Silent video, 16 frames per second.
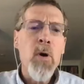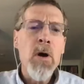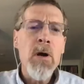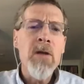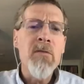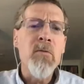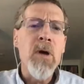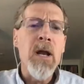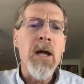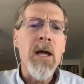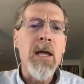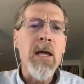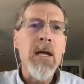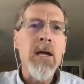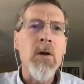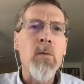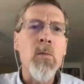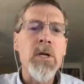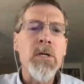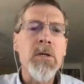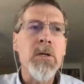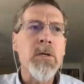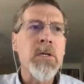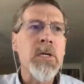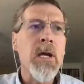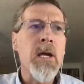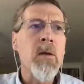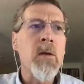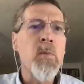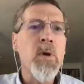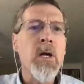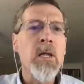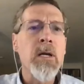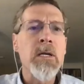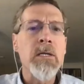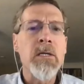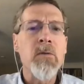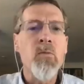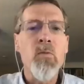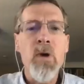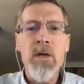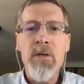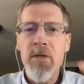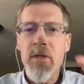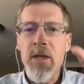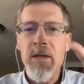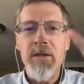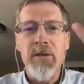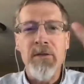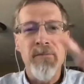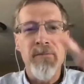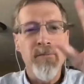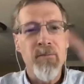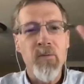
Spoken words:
of what I hear in what you're saying, Bill, is with this